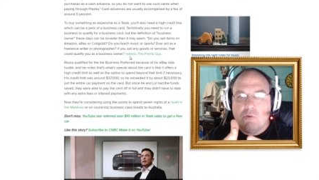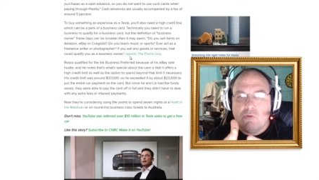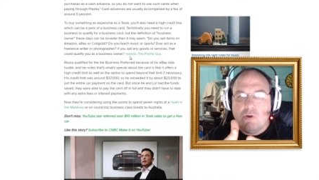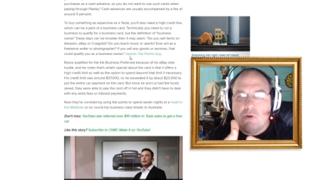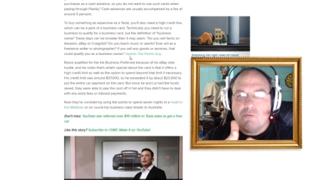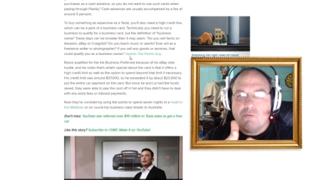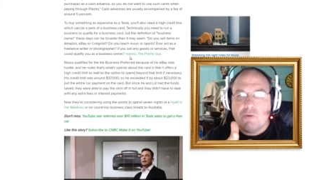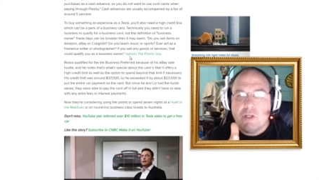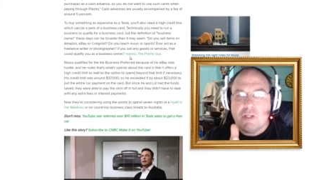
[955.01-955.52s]

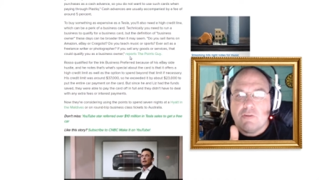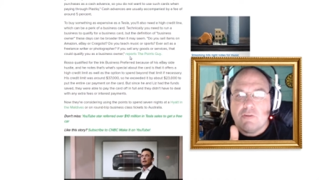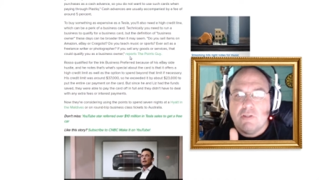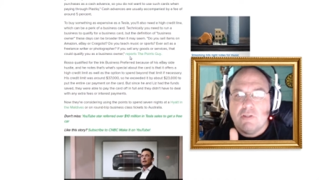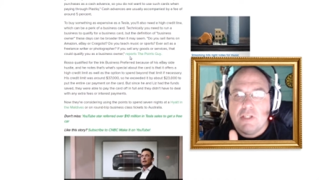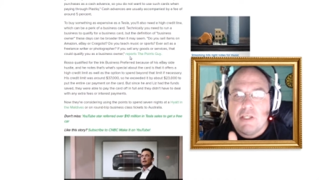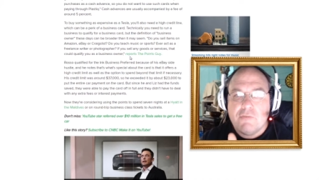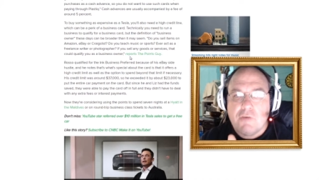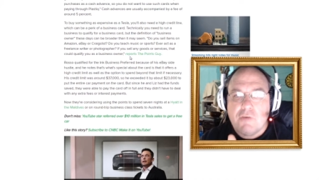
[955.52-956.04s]
Don't forget to
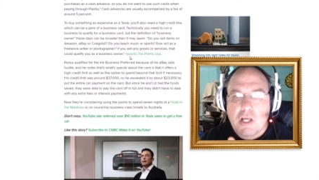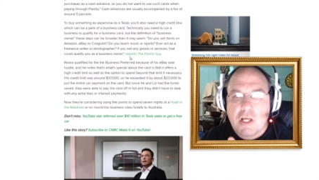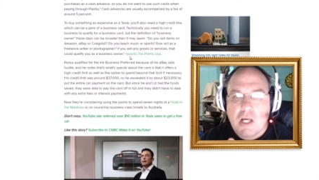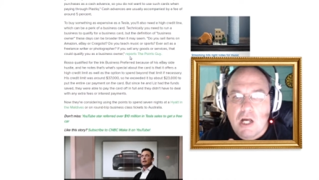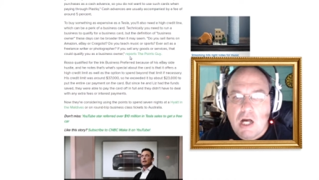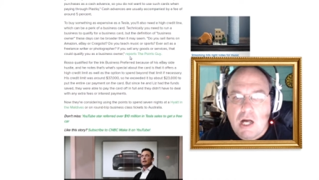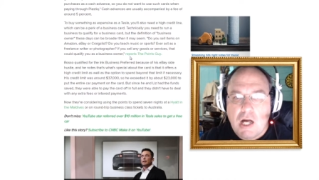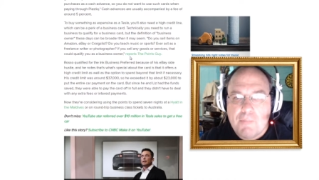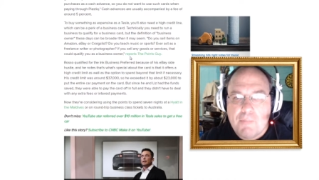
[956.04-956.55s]
leave a
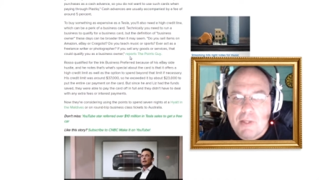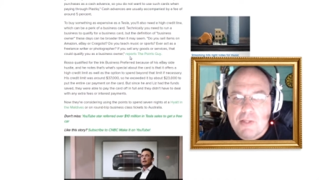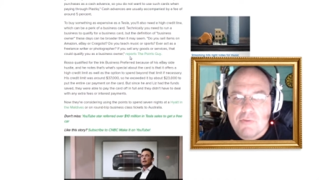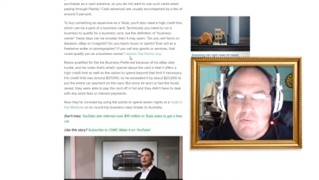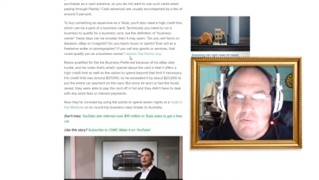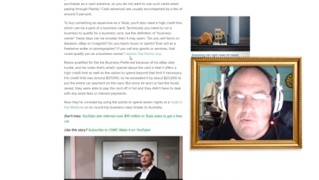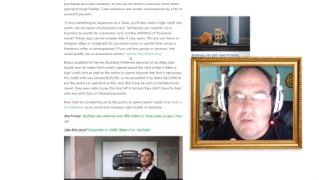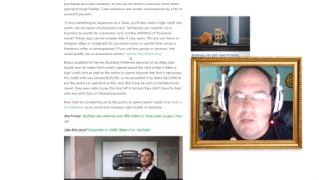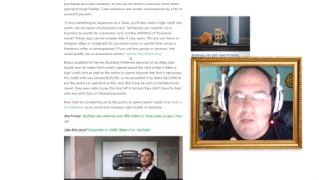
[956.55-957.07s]

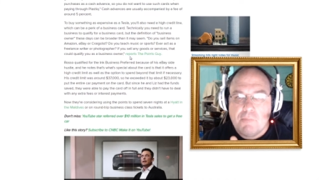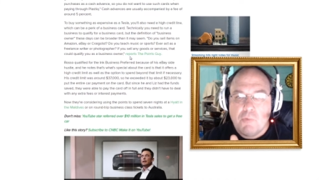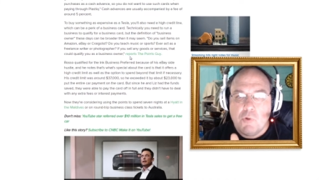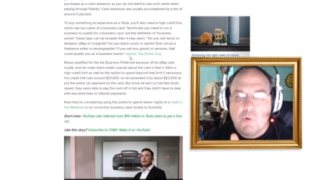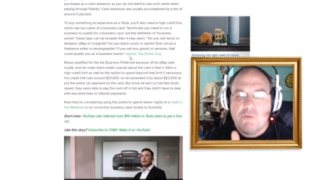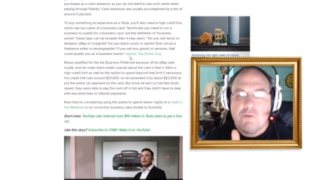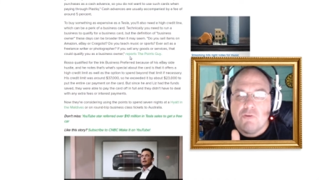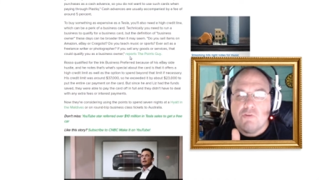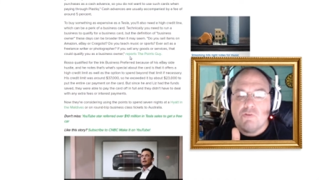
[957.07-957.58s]
comment. I'm
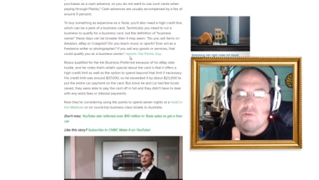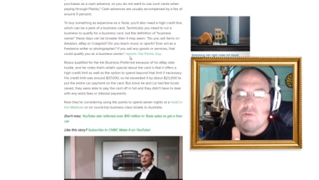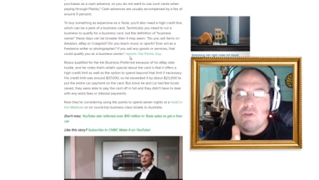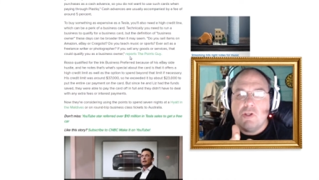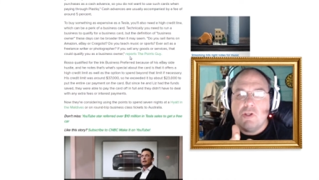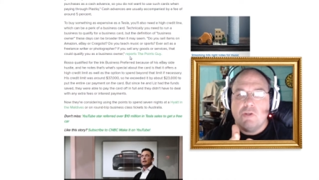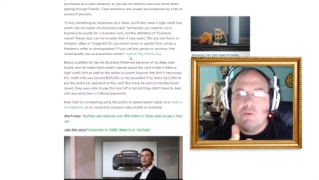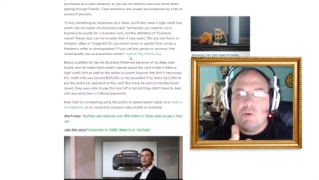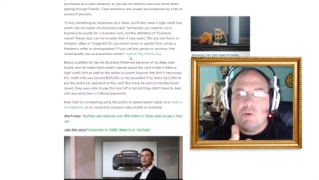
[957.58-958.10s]
always interested
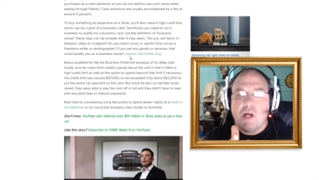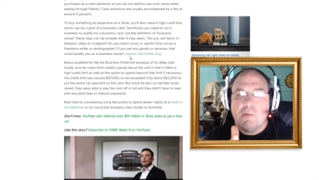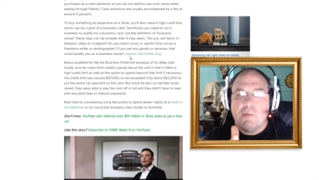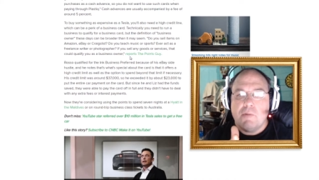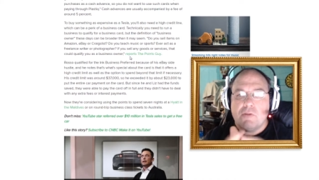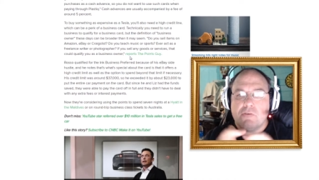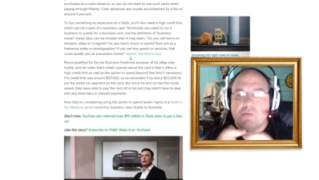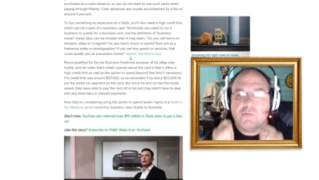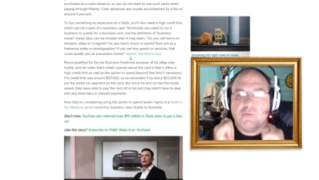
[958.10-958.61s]
in your
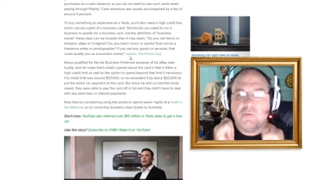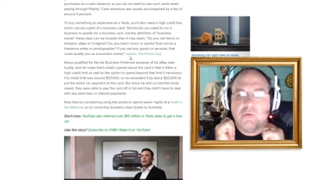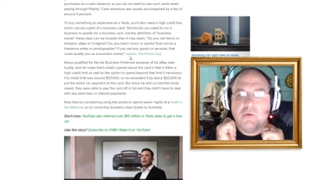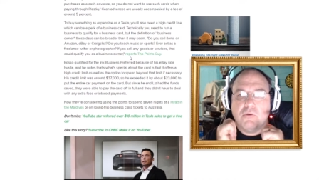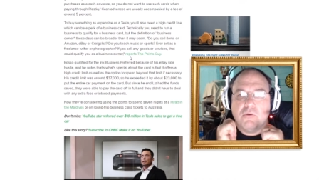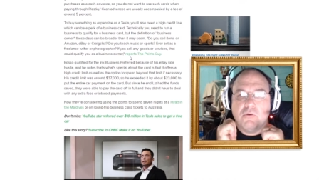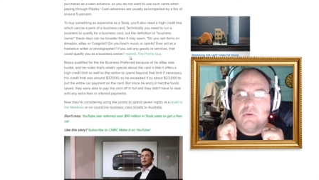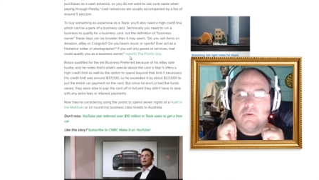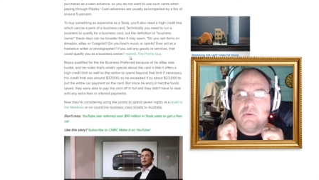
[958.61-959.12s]
comments.
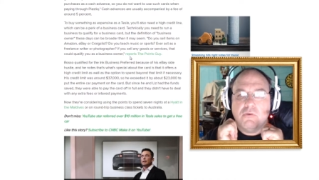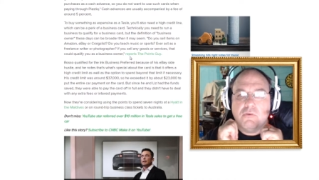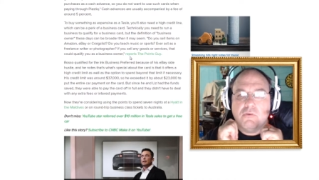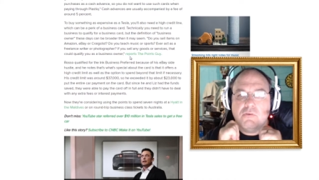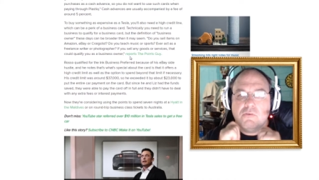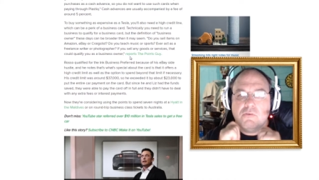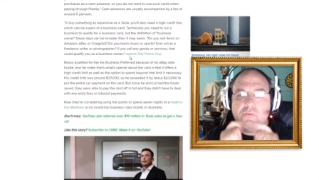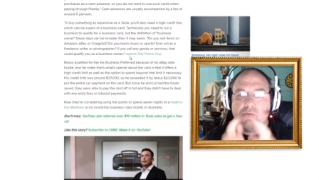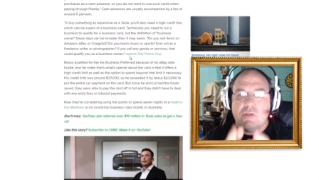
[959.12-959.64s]

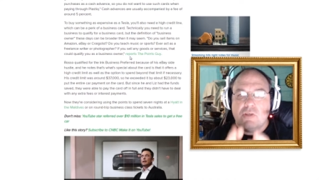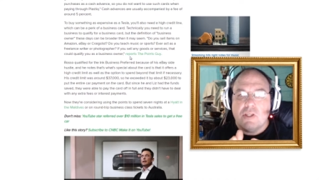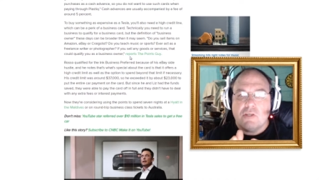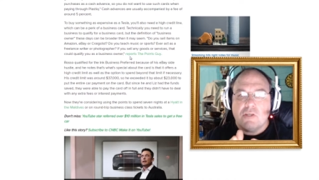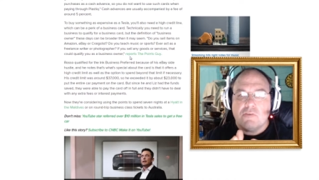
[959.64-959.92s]
See you next